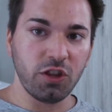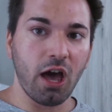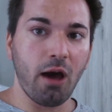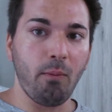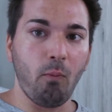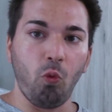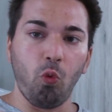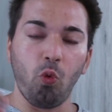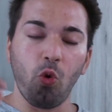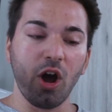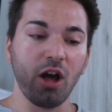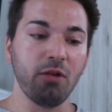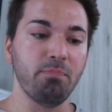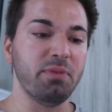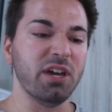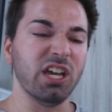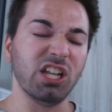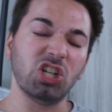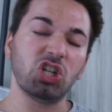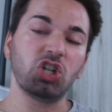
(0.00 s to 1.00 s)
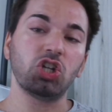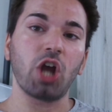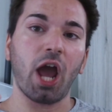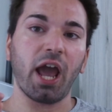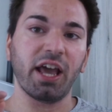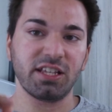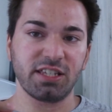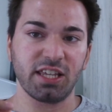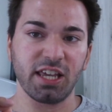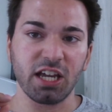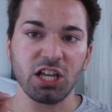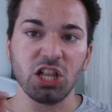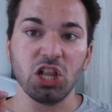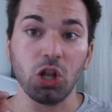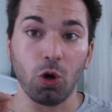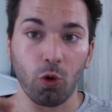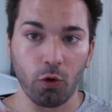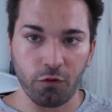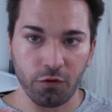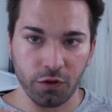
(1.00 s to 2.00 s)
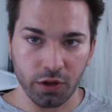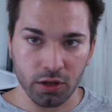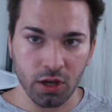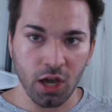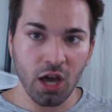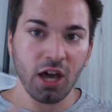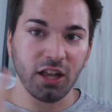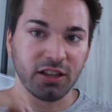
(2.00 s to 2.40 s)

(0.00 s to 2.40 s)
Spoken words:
them will be chasing Luffy.